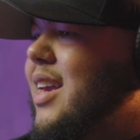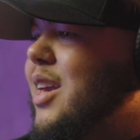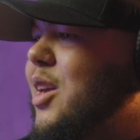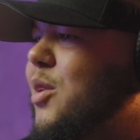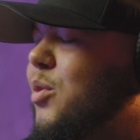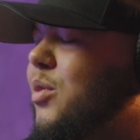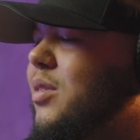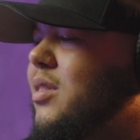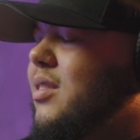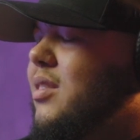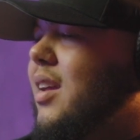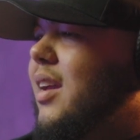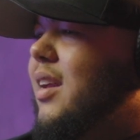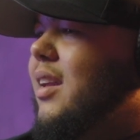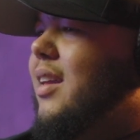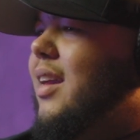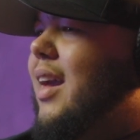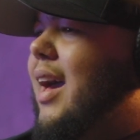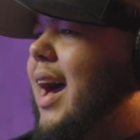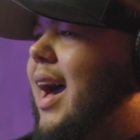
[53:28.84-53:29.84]
it was
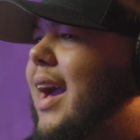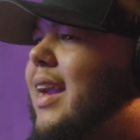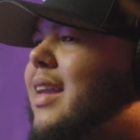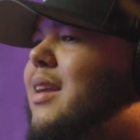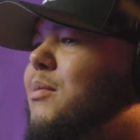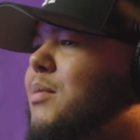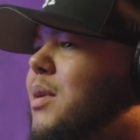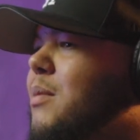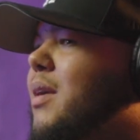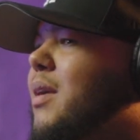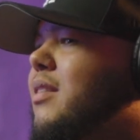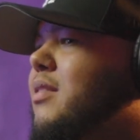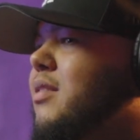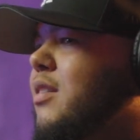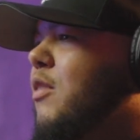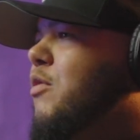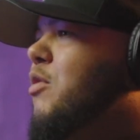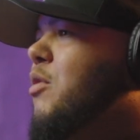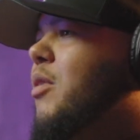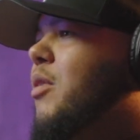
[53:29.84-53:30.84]
like, I can be
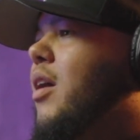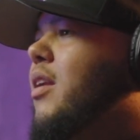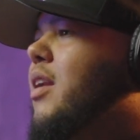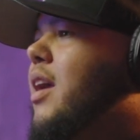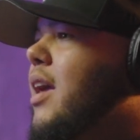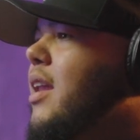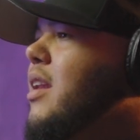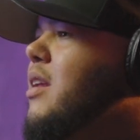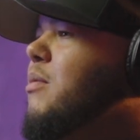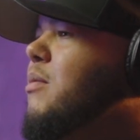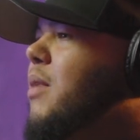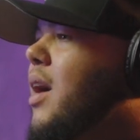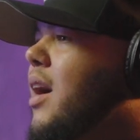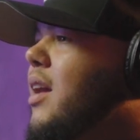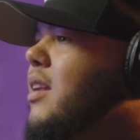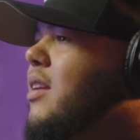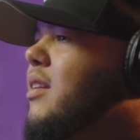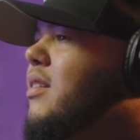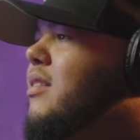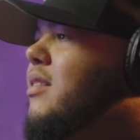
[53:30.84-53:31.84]
myself around
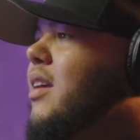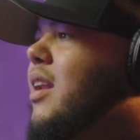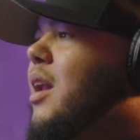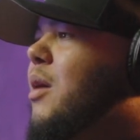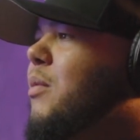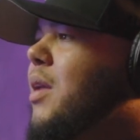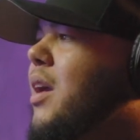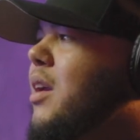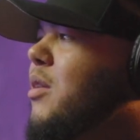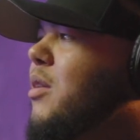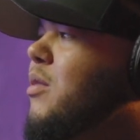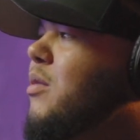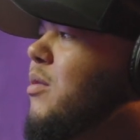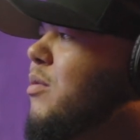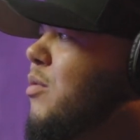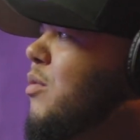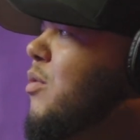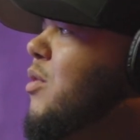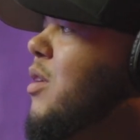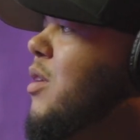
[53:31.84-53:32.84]
anybody that mm. I'm like,
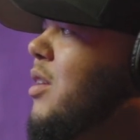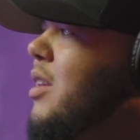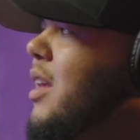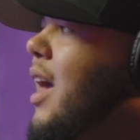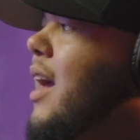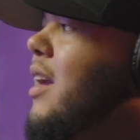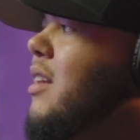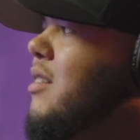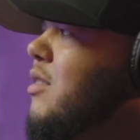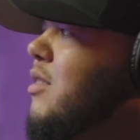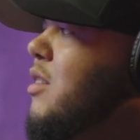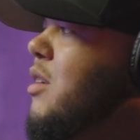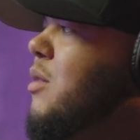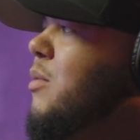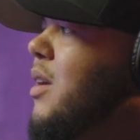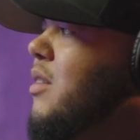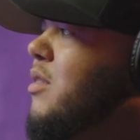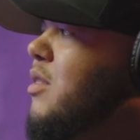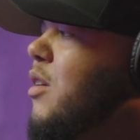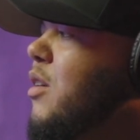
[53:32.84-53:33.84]
that I consider
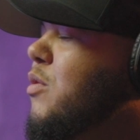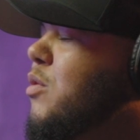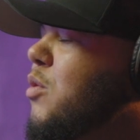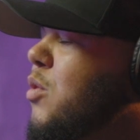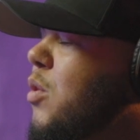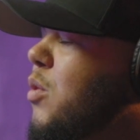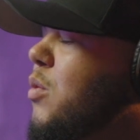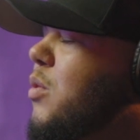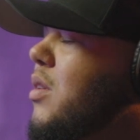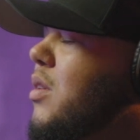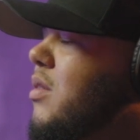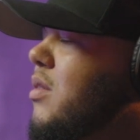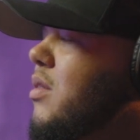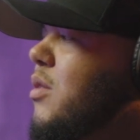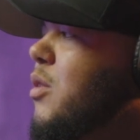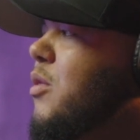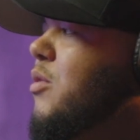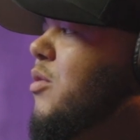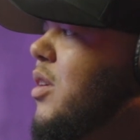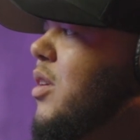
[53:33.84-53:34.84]
myself cool with
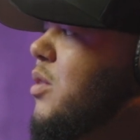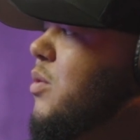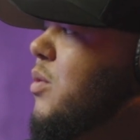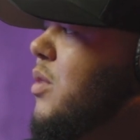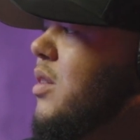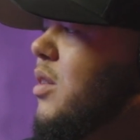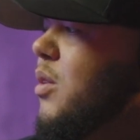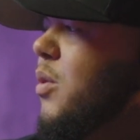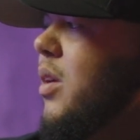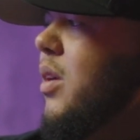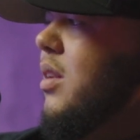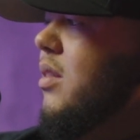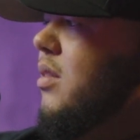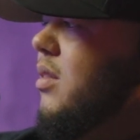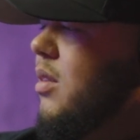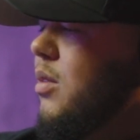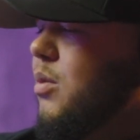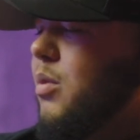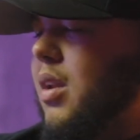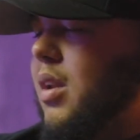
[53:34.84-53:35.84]
or friends with,
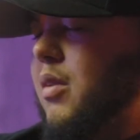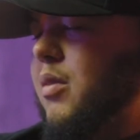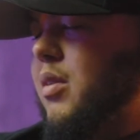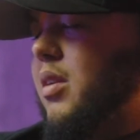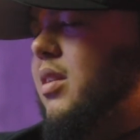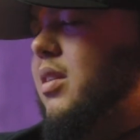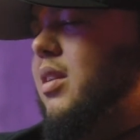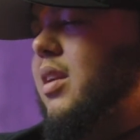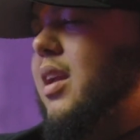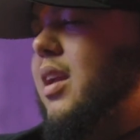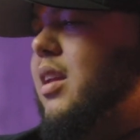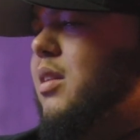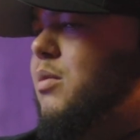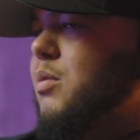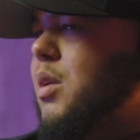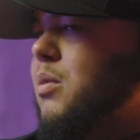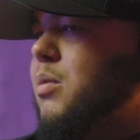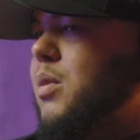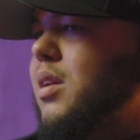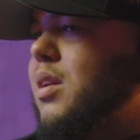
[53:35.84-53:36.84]
acquaintances, whatever the
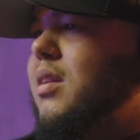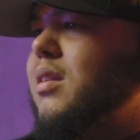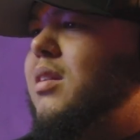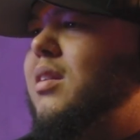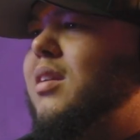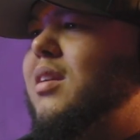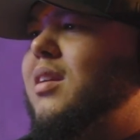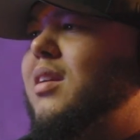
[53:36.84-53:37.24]
case may be.